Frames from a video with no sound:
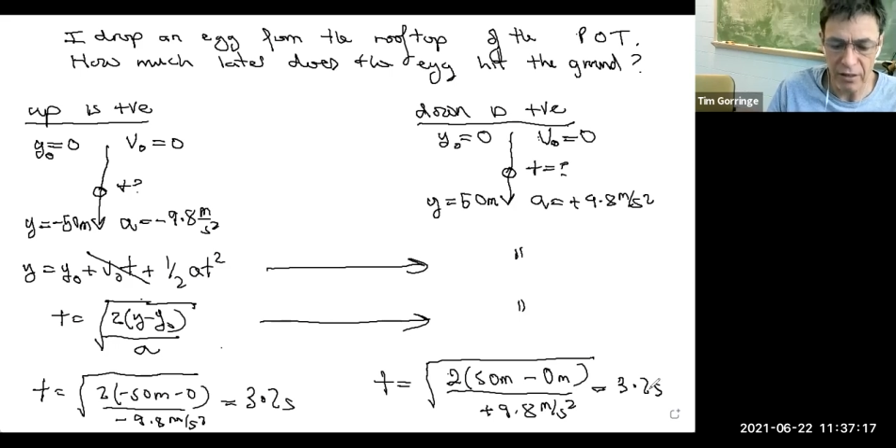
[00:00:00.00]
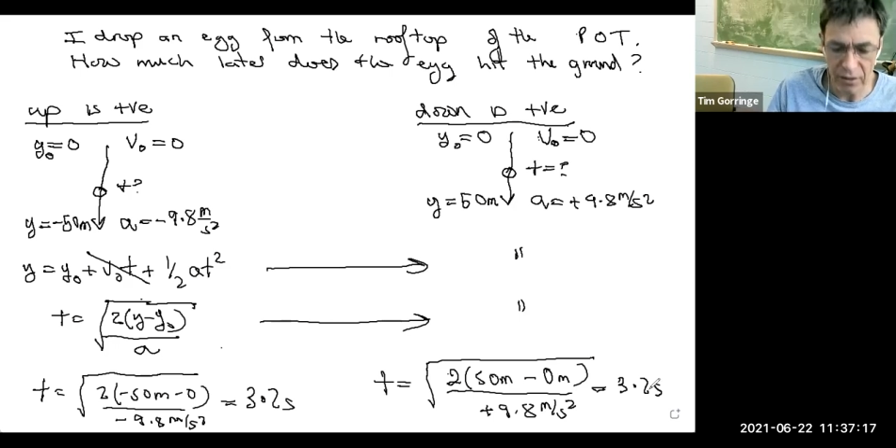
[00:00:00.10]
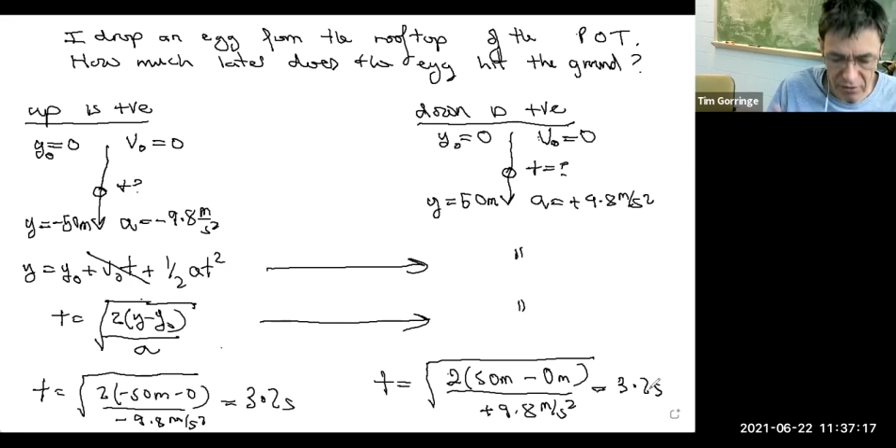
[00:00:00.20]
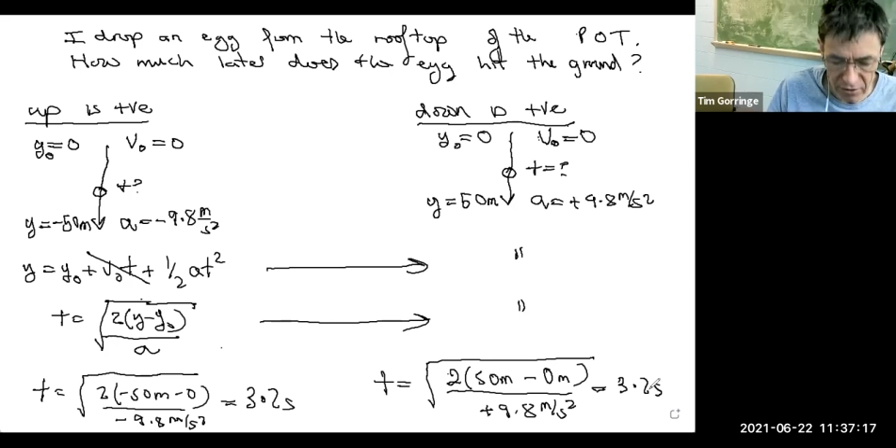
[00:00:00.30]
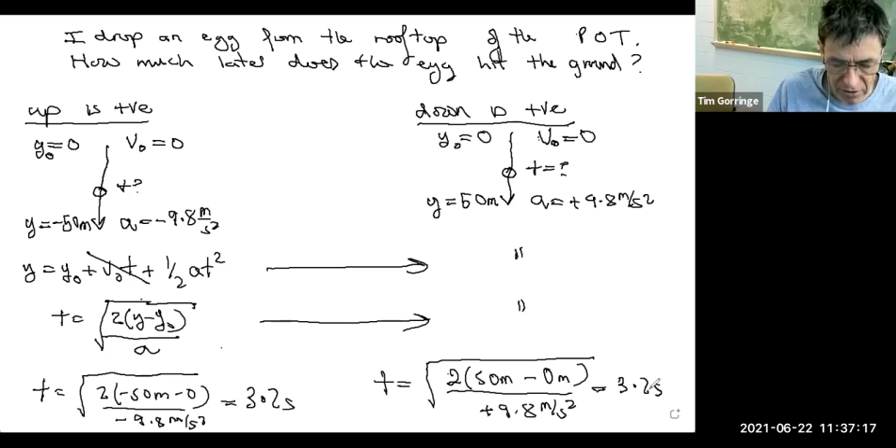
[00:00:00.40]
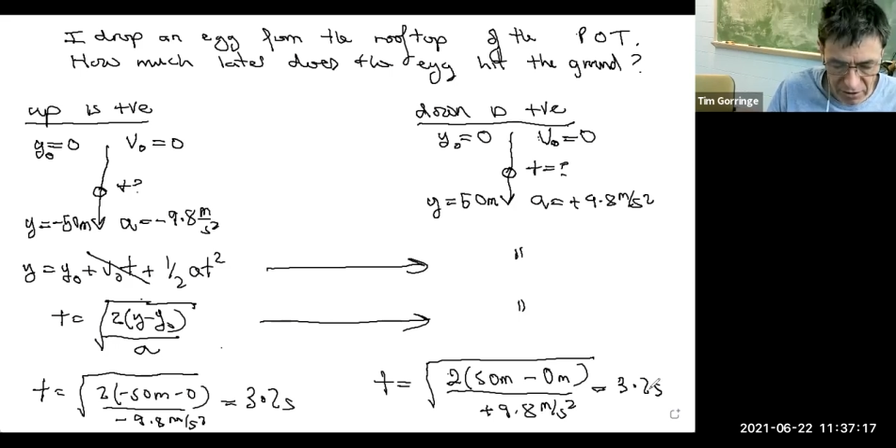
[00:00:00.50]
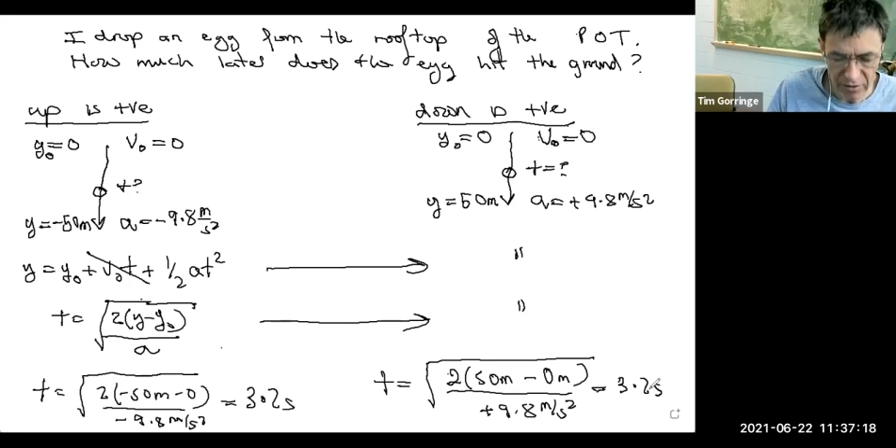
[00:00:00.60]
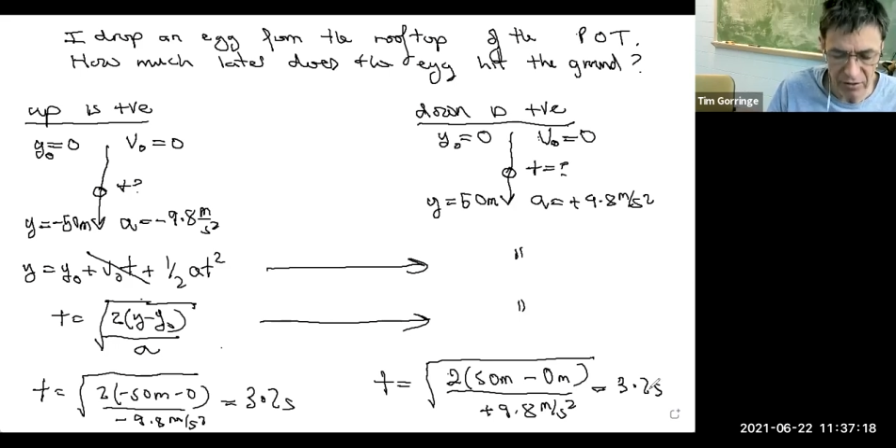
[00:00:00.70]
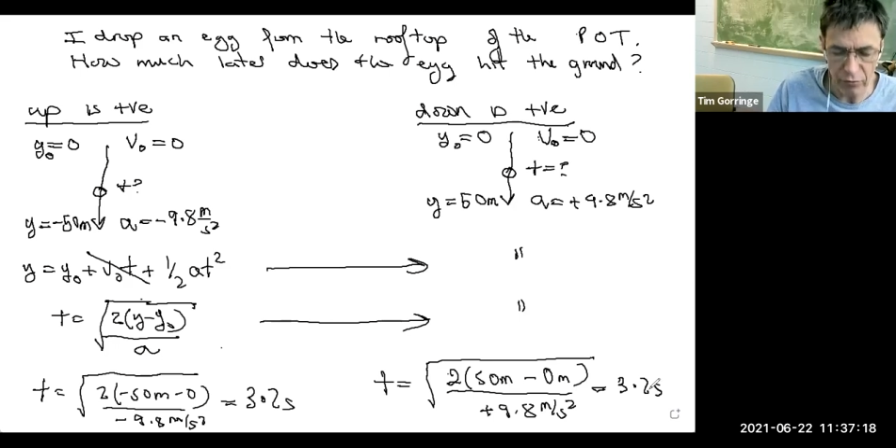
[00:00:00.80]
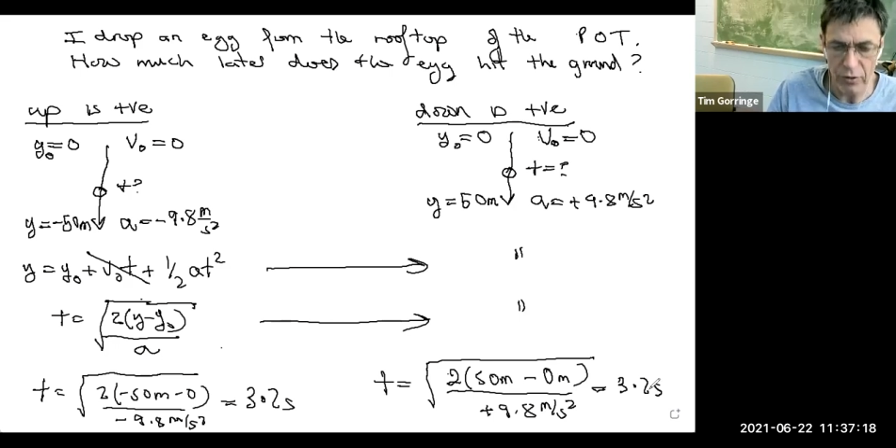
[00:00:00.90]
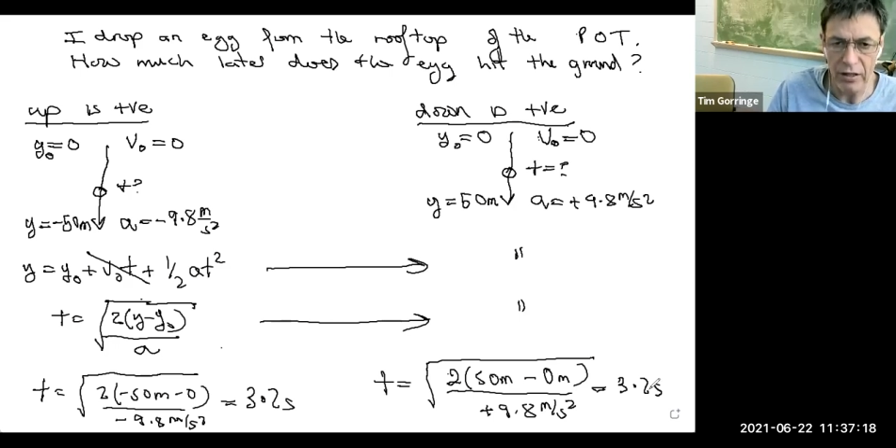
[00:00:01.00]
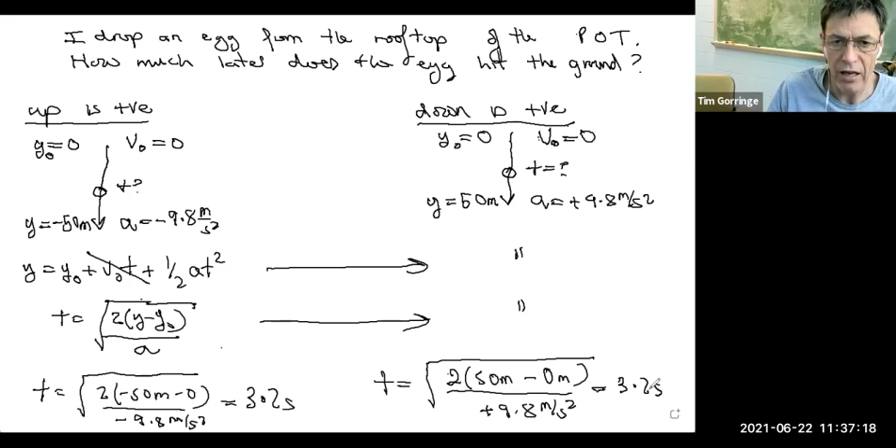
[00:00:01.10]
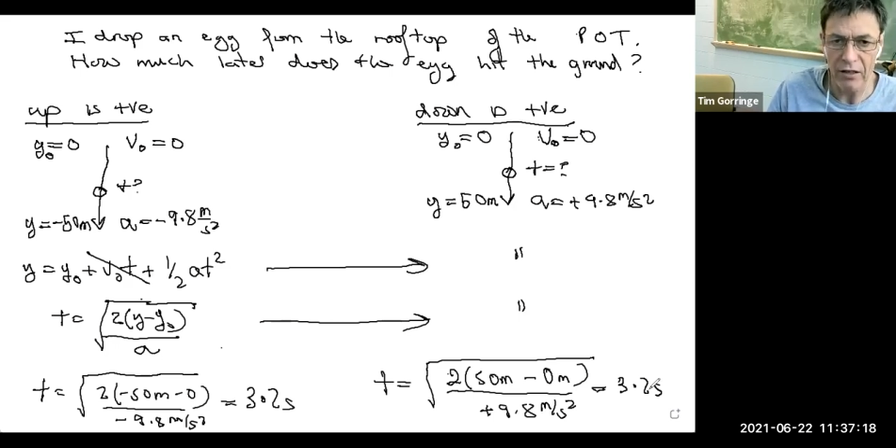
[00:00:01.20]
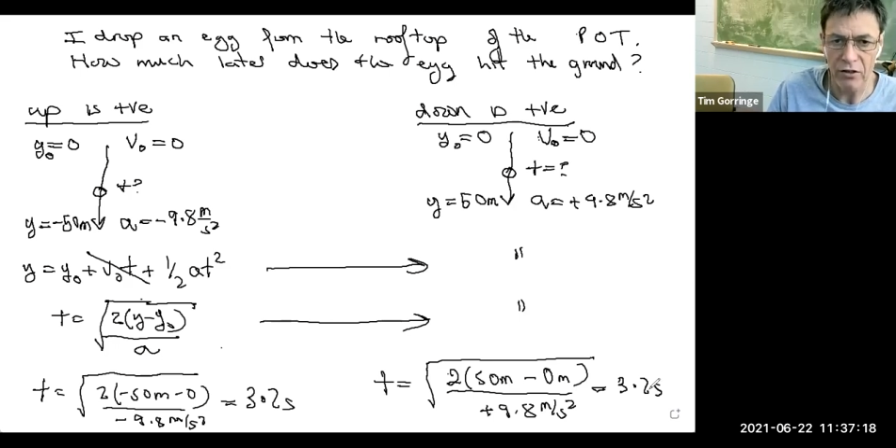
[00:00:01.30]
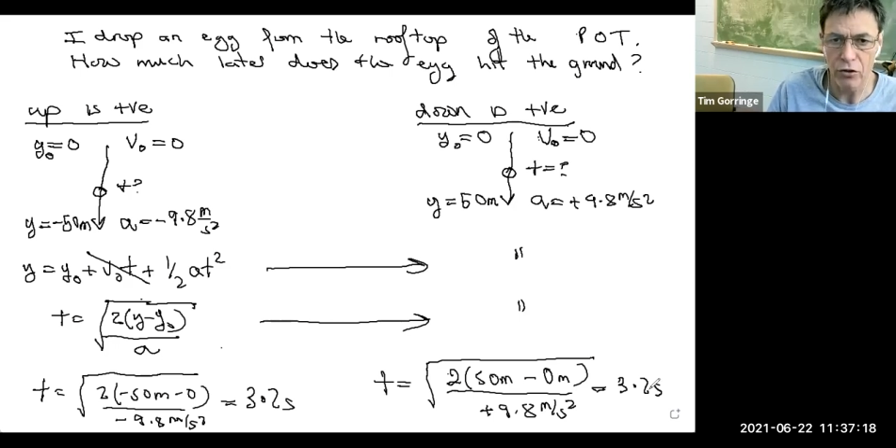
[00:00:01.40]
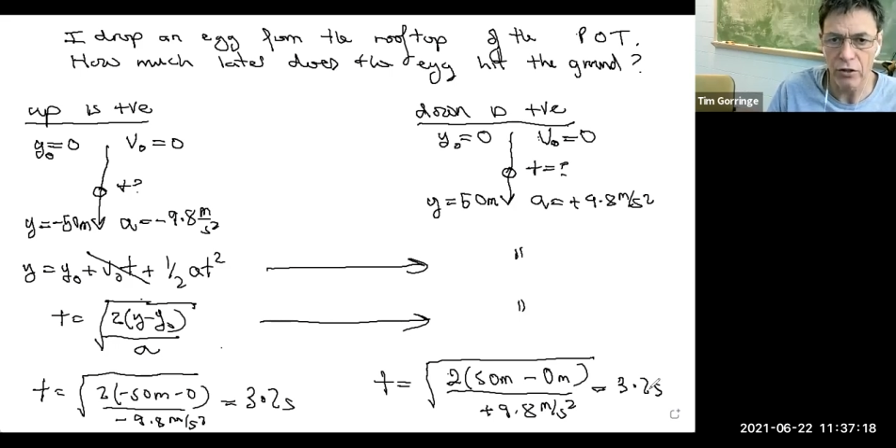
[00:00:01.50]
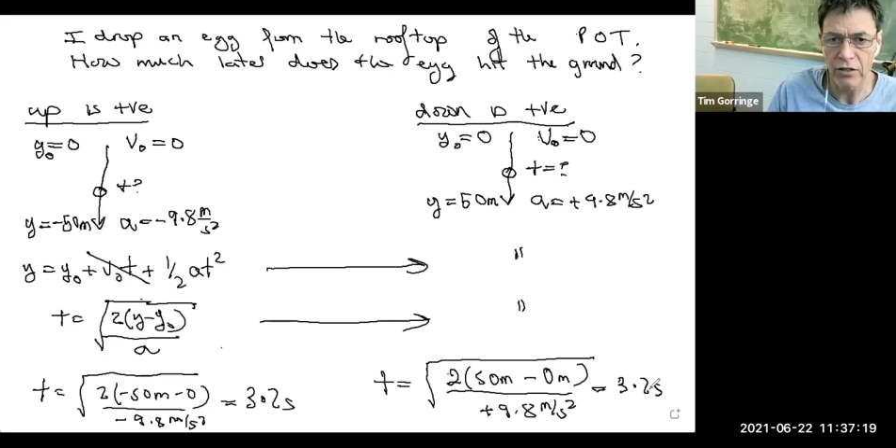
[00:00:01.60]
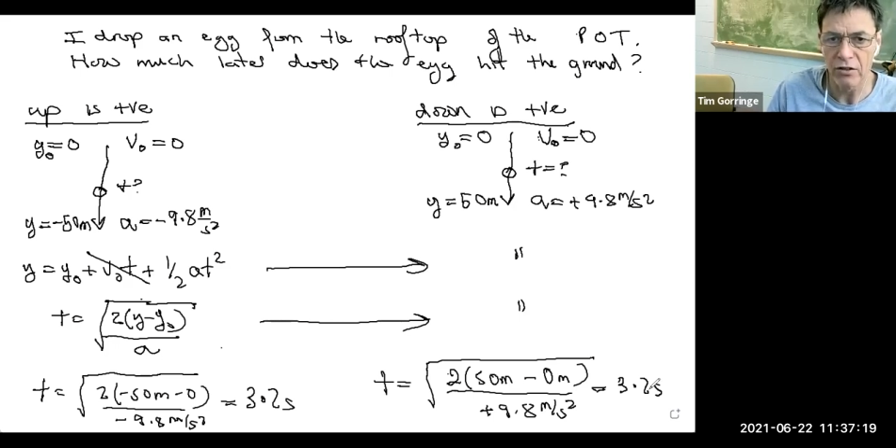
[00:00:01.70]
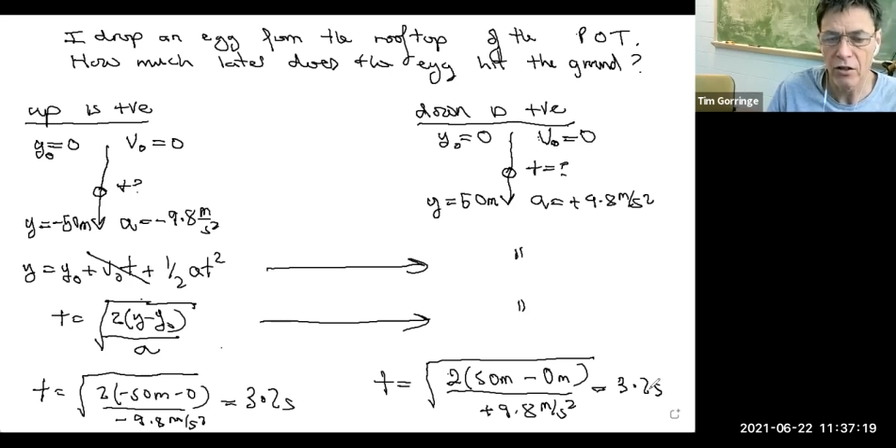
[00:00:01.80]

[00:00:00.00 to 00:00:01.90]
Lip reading: consistent with that choice